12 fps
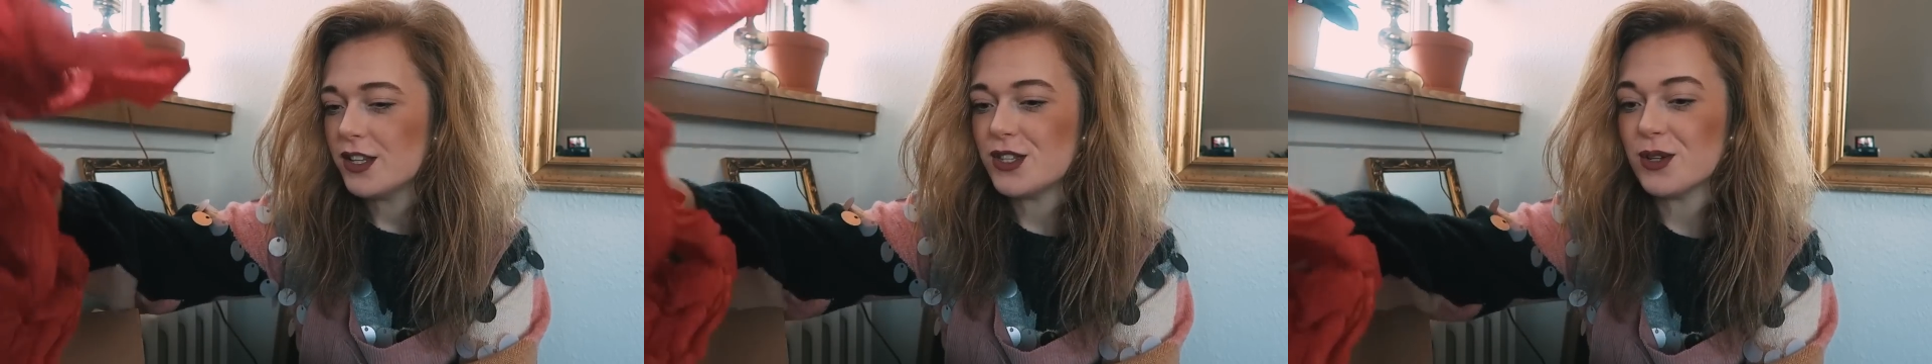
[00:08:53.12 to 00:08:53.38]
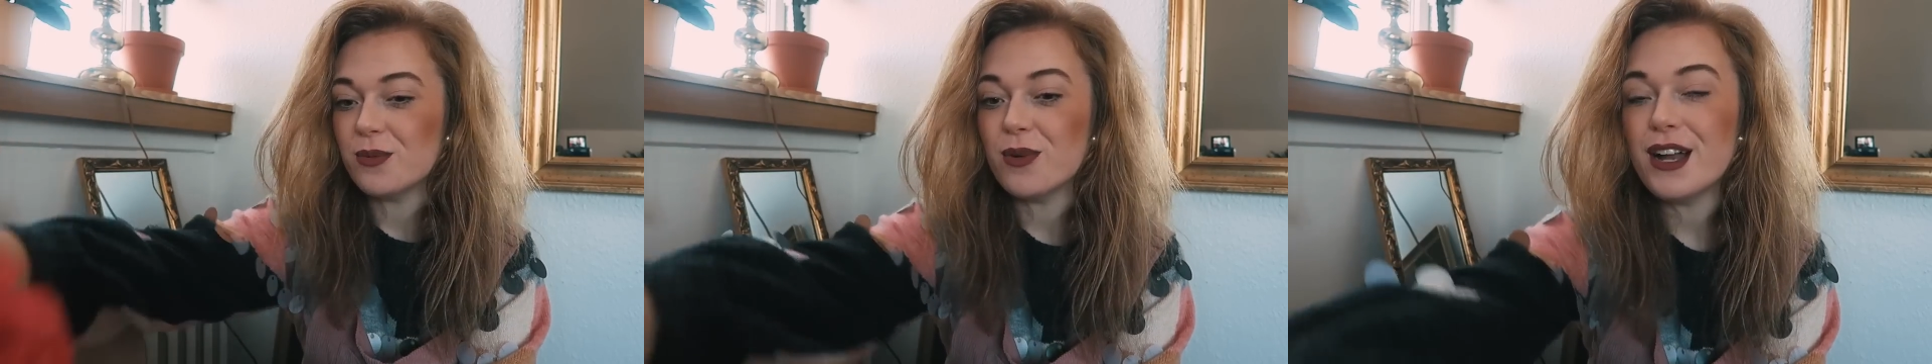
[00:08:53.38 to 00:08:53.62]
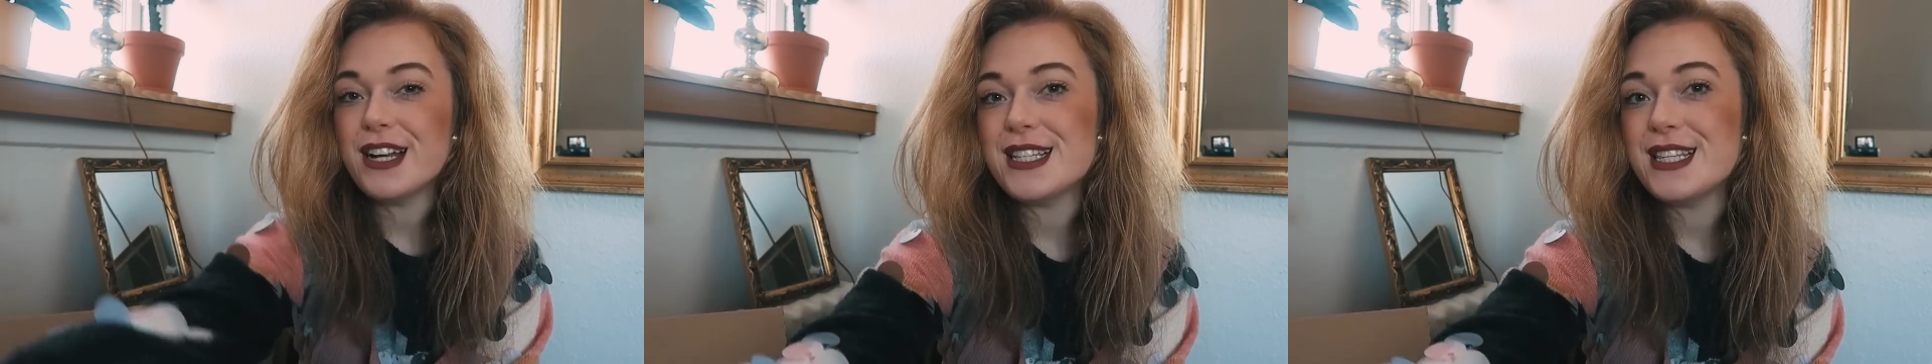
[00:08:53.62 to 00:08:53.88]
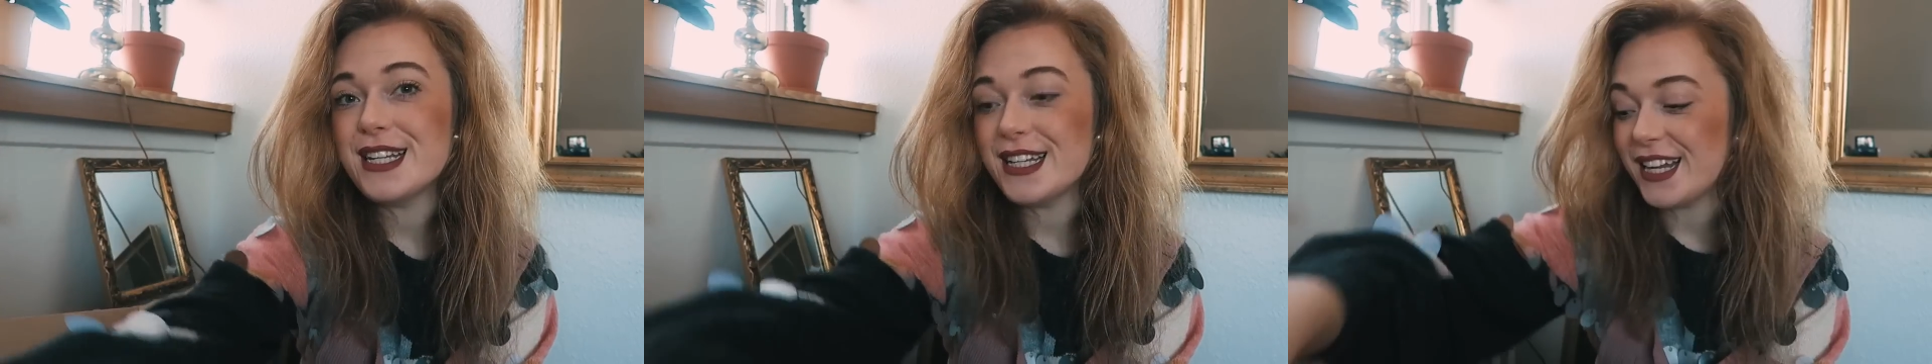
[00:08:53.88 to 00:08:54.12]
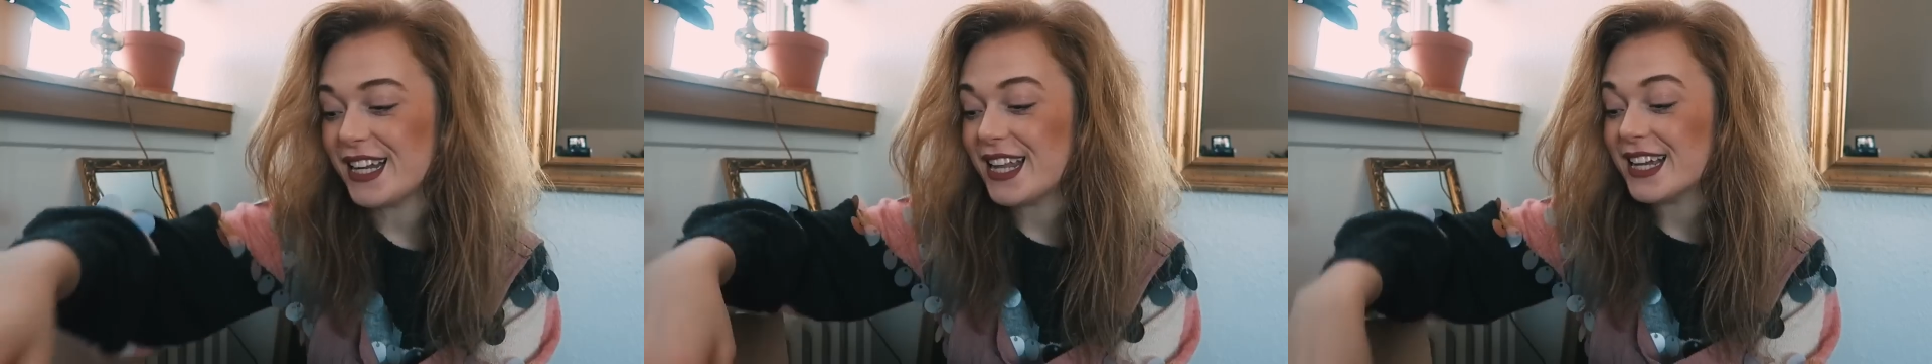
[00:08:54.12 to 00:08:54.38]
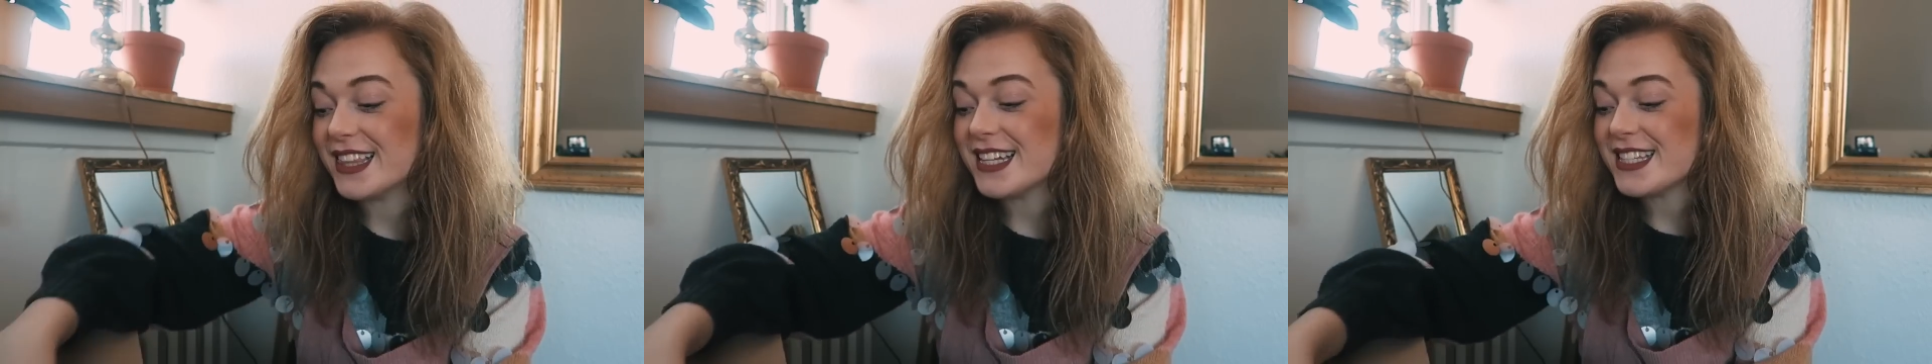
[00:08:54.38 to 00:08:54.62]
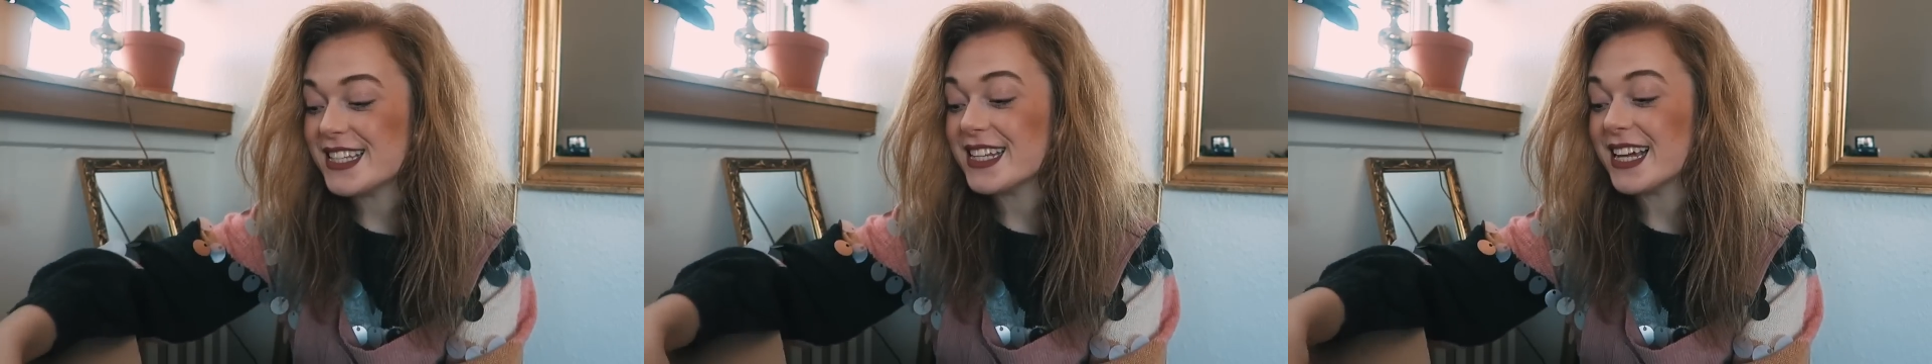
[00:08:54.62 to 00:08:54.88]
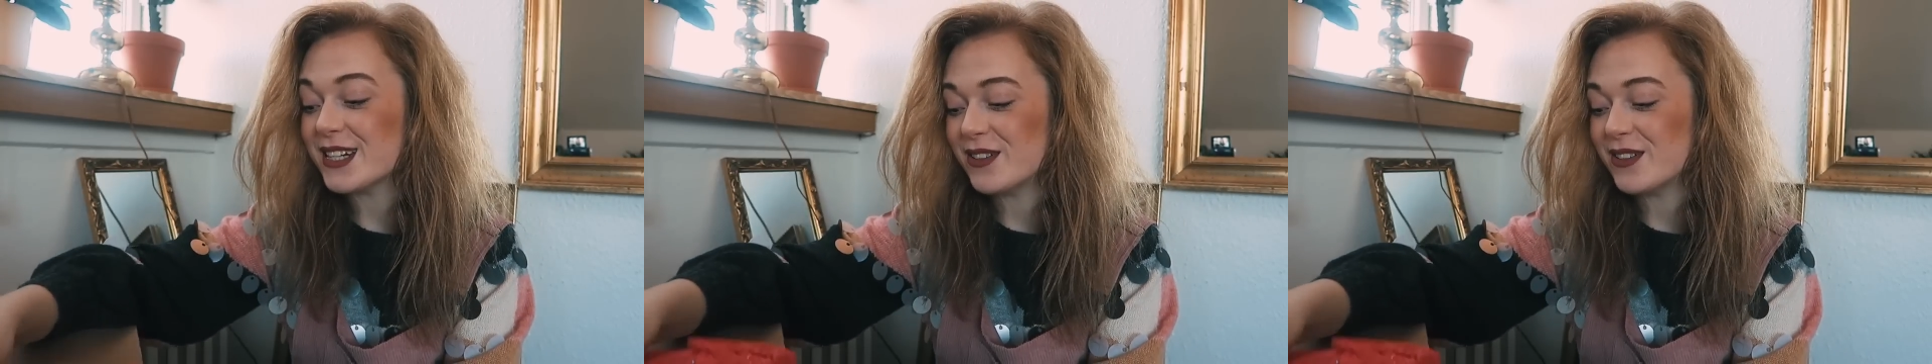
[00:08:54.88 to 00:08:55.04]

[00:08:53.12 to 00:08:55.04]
So what is in here? Like, this is like